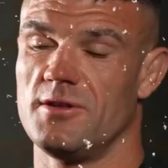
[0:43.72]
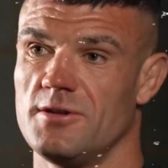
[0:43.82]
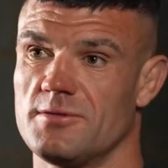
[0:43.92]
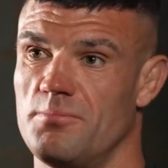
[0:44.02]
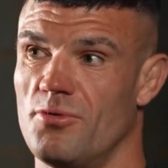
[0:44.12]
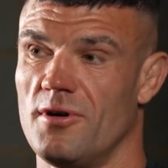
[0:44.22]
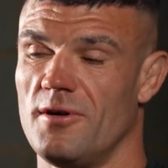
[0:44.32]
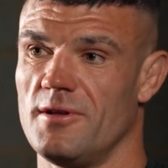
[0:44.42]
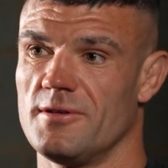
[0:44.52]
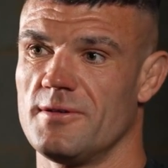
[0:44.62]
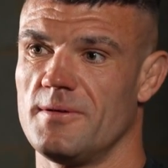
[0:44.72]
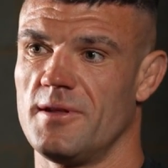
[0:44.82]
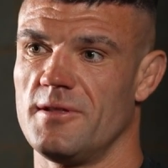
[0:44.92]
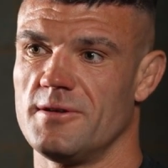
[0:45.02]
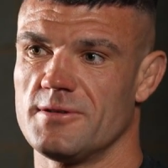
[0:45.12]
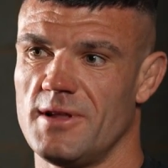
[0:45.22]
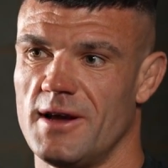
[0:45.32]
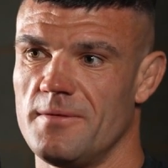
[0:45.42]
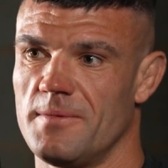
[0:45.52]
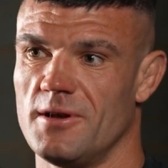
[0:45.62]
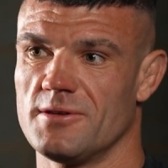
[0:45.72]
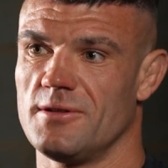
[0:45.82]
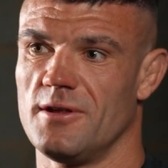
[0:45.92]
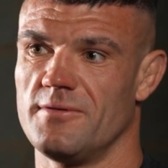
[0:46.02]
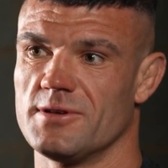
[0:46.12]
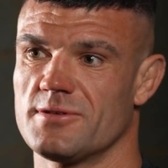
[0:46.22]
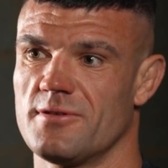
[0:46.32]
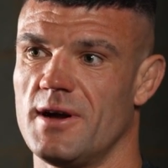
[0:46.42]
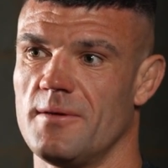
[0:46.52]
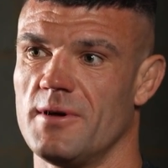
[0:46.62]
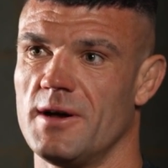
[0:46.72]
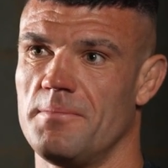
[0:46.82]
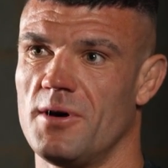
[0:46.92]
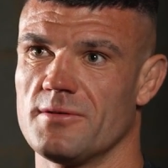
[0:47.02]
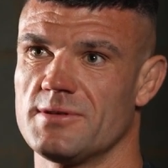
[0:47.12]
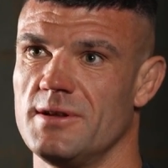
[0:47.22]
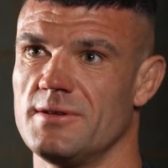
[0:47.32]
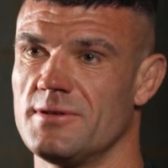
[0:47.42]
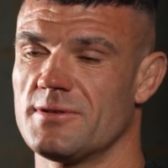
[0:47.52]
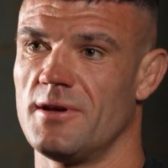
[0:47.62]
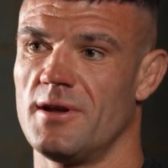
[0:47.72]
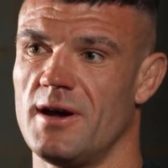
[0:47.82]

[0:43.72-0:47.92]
They're just brawlers, and they just love a scrap, where boxing is just an